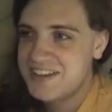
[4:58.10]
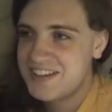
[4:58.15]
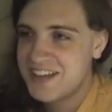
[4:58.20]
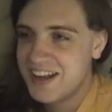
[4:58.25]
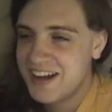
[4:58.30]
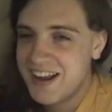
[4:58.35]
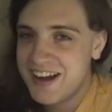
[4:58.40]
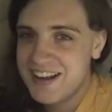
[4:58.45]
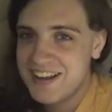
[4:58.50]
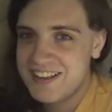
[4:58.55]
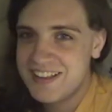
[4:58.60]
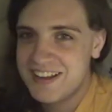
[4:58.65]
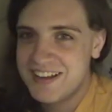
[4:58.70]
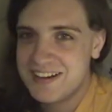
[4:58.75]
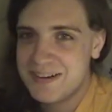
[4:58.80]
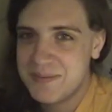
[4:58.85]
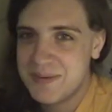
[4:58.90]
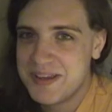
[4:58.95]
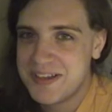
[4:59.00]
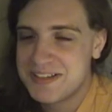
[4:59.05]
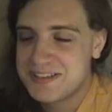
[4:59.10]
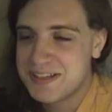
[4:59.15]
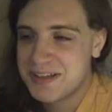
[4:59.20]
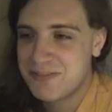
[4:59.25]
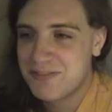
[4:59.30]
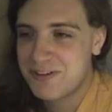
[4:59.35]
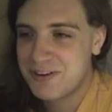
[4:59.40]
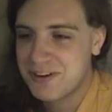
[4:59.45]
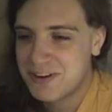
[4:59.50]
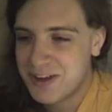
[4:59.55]
said anything to me
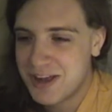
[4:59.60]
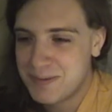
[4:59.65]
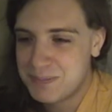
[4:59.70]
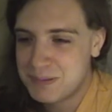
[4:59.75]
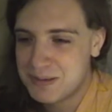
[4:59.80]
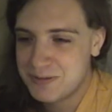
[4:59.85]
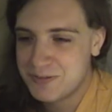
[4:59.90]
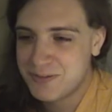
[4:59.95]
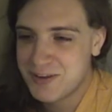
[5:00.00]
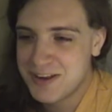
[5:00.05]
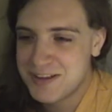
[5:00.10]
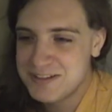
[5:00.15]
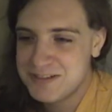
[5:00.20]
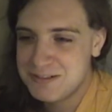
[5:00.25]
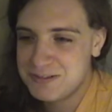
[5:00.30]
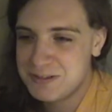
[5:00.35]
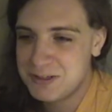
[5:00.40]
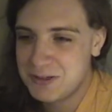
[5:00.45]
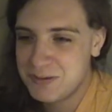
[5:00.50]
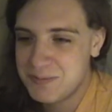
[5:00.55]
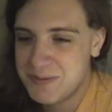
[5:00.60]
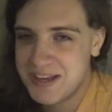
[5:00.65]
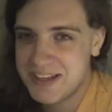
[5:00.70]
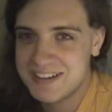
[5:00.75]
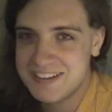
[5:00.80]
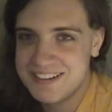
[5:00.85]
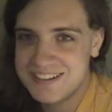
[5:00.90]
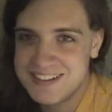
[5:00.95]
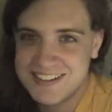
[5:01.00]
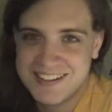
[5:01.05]
except for a couple of friends who told me I
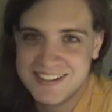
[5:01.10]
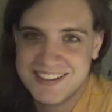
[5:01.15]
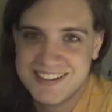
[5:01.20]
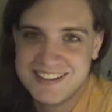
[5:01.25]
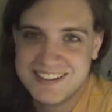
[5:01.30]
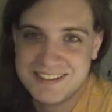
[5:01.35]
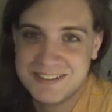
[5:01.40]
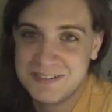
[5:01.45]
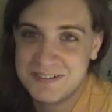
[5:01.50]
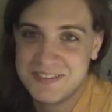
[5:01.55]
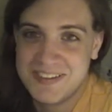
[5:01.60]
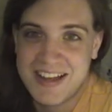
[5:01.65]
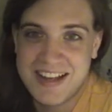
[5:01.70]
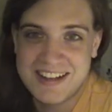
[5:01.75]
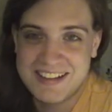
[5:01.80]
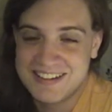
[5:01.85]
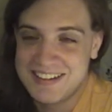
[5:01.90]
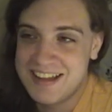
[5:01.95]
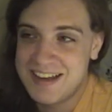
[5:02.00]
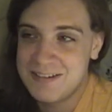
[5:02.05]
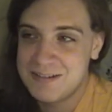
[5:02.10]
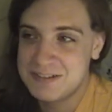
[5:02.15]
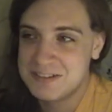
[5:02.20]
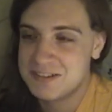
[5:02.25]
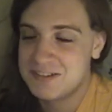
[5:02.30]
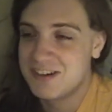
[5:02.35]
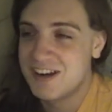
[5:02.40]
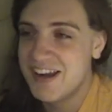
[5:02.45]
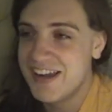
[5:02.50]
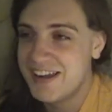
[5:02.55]
looked nice, so that
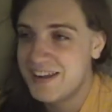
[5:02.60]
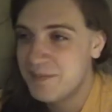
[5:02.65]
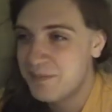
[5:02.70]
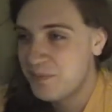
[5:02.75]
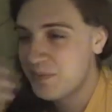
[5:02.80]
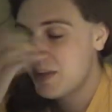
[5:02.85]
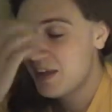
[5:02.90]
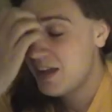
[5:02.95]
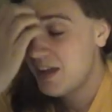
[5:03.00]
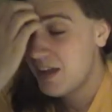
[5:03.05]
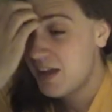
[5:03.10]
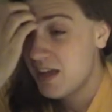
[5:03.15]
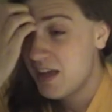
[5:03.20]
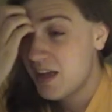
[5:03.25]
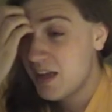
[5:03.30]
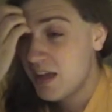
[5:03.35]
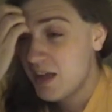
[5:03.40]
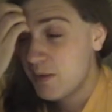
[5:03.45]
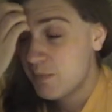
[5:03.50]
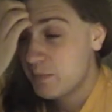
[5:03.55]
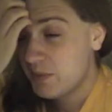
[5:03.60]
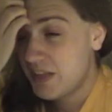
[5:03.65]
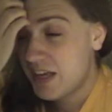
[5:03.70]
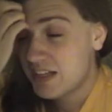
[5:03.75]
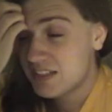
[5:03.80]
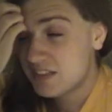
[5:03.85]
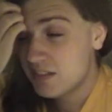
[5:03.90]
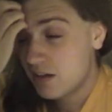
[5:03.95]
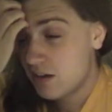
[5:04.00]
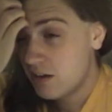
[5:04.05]
was great. But
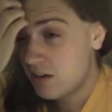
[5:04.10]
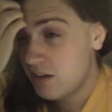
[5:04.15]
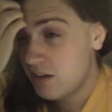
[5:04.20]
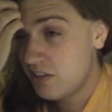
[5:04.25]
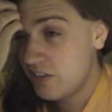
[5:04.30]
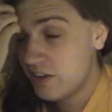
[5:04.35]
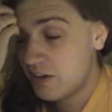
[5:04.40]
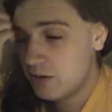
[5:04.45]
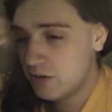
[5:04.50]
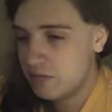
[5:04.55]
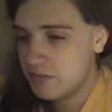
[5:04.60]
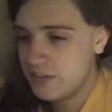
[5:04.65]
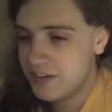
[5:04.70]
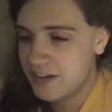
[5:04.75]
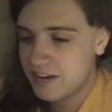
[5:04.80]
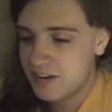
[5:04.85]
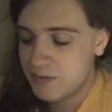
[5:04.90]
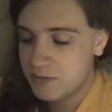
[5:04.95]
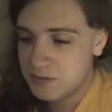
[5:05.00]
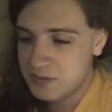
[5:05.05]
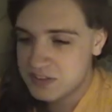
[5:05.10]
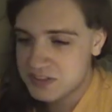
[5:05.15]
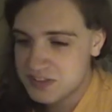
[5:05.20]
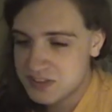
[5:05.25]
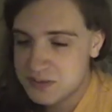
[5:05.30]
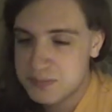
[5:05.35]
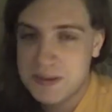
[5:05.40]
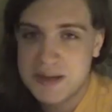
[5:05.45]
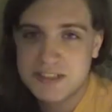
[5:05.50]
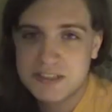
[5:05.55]
that's not though. There was a
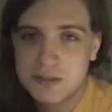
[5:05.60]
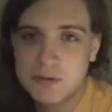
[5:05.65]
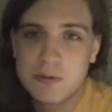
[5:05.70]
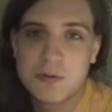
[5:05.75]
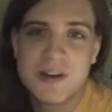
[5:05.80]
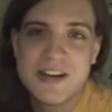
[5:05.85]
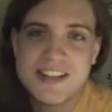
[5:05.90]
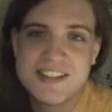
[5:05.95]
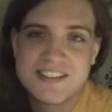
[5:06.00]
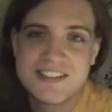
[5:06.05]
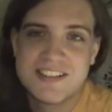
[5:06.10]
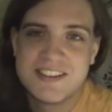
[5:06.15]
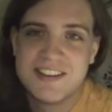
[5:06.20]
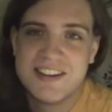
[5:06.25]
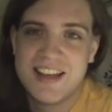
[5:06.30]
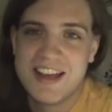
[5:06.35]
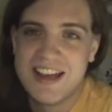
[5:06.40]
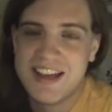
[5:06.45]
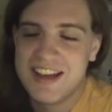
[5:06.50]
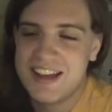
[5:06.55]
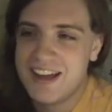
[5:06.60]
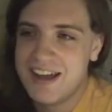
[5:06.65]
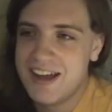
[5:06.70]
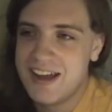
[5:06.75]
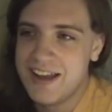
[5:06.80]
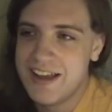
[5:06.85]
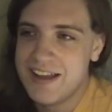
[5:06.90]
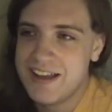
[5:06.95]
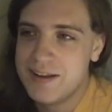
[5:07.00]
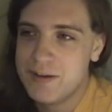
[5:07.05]
special reason that
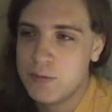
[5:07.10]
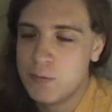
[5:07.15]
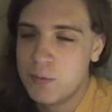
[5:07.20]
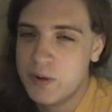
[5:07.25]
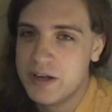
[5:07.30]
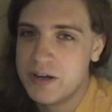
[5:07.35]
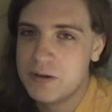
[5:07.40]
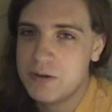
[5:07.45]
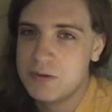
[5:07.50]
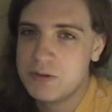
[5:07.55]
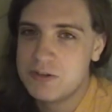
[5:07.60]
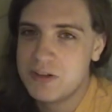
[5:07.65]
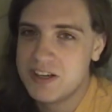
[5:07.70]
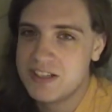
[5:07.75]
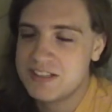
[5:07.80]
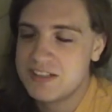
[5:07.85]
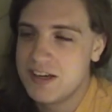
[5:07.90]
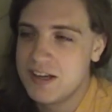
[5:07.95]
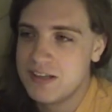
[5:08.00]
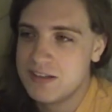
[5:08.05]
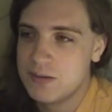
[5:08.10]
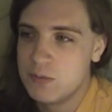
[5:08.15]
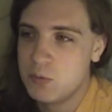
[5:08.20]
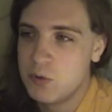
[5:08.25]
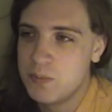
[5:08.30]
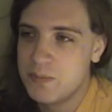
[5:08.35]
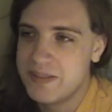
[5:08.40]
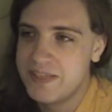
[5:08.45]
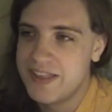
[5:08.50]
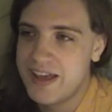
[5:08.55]
I went out dressed as a
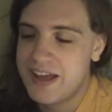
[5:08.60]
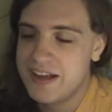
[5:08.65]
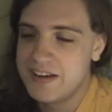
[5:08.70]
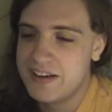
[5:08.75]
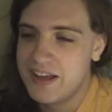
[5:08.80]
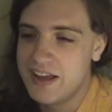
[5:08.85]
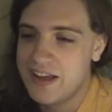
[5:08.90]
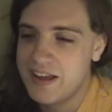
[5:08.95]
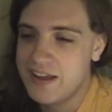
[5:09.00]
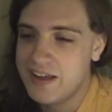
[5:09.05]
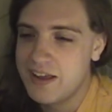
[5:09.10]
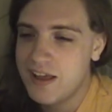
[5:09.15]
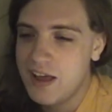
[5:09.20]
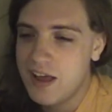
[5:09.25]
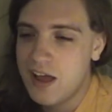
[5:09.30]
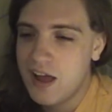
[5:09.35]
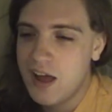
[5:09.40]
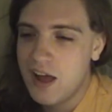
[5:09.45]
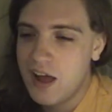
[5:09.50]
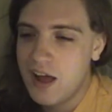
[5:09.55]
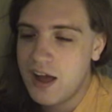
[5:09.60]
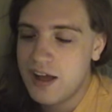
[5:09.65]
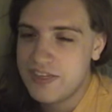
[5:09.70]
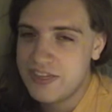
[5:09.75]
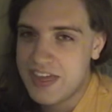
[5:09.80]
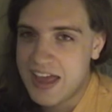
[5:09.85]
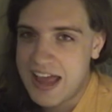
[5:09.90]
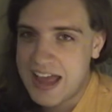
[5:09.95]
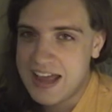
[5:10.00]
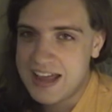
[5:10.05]
woman that day.
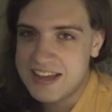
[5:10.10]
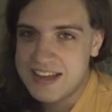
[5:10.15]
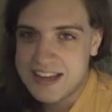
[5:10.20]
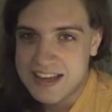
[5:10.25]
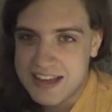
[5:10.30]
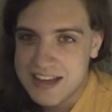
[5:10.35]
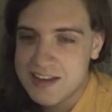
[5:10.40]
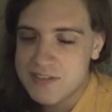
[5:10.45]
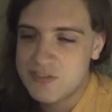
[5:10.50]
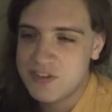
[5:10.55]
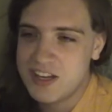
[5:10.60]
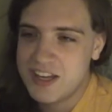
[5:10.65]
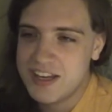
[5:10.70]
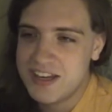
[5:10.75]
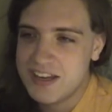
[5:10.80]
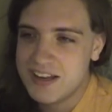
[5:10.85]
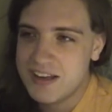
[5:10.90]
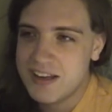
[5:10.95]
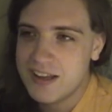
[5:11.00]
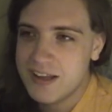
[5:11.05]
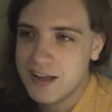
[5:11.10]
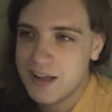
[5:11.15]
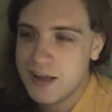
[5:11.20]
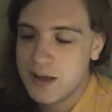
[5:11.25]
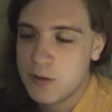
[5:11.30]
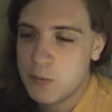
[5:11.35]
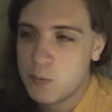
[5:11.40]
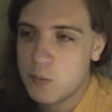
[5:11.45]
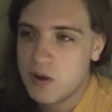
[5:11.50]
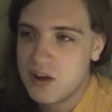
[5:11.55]
That evening
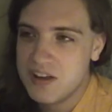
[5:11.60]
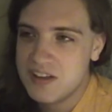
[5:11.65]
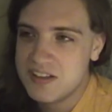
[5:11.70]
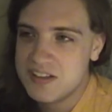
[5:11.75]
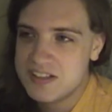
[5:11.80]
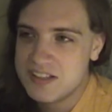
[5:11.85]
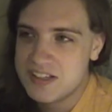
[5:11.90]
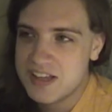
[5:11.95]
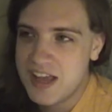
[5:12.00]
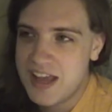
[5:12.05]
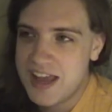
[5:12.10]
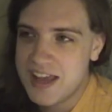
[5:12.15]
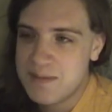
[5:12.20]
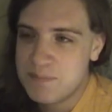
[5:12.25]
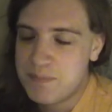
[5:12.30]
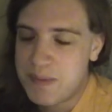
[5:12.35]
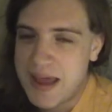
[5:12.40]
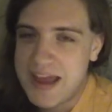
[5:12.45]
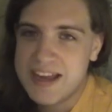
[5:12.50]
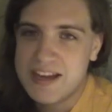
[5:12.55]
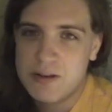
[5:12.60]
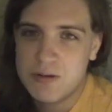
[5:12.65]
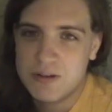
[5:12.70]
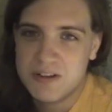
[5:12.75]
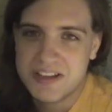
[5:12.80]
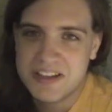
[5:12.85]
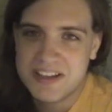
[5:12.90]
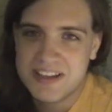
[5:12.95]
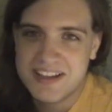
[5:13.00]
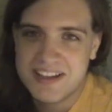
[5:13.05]
was a
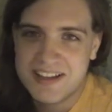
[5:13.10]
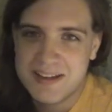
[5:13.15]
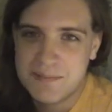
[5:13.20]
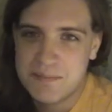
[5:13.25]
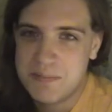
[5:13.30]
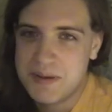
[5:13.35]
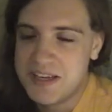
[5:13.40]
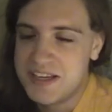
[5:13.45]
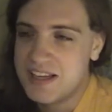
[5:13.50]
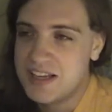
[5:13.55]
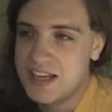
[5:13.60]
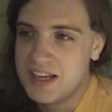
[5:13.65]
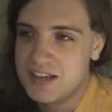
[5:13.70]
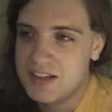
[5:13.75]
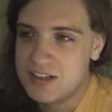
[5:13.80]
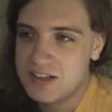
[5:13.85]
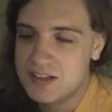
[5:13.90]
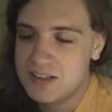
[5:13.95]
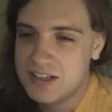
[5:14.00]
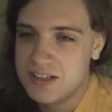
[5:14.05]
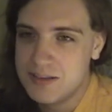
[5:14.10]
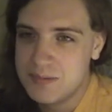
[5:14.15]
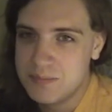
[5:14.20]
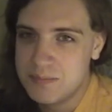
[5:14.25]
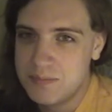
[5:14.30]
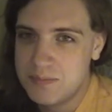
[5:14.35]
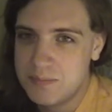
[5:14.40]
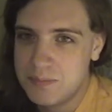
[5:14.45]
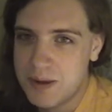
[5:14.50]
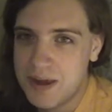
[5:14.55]
banquet being held
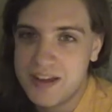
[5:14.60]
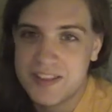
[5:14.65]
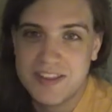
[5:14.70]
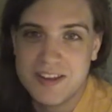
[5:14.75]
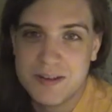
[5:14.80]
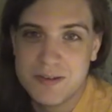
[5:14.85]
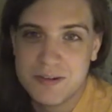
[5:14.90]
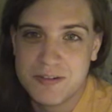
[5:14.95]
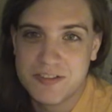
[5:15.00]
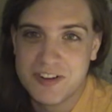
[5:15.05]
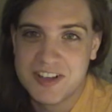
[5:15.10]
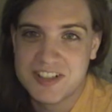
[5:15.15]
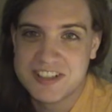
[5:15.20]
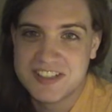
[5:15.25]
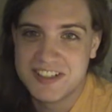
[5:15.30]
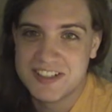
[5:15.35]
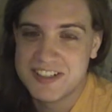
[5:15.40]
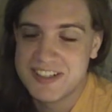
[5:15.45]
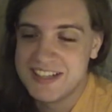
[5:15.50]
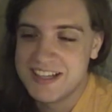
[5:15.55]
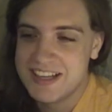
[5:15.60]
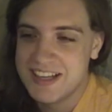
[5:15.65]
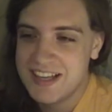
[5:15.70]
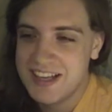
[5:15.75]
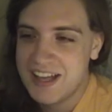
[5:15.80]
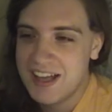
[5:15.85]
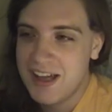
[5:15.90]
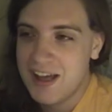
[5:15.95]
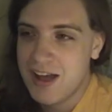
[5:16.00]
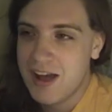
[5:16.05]
by the university,
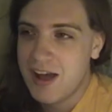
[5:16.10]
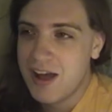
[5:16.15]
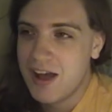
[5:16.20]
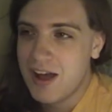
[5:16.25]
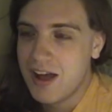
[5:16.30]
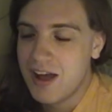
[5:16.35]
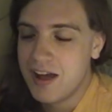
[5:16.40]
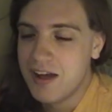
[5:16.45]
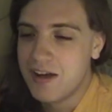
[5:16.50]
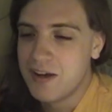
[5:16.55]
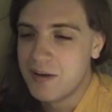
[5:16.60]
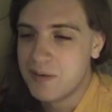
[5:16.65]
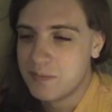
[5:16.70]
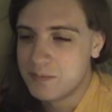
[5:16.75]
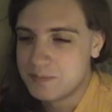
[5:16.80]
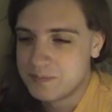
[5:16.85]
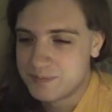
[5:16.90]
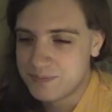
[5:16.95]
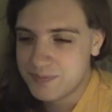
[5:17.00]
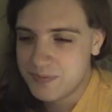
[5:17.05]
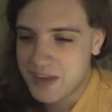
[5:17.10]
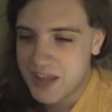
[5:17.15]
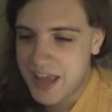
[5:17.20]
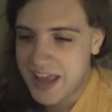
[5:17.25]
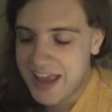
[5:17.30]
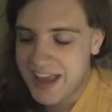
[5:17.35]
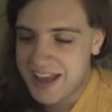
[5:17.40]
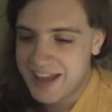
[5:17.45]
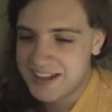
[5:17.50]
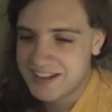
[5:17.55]

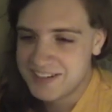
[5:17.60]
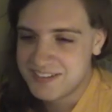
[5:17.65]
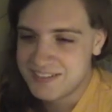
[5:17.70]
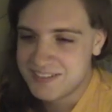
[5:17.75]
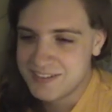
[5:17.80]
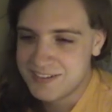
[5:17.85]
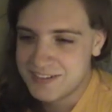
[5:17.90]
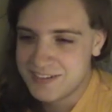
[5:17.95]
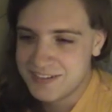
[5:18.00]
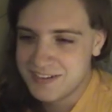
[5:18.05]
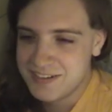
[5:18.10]
and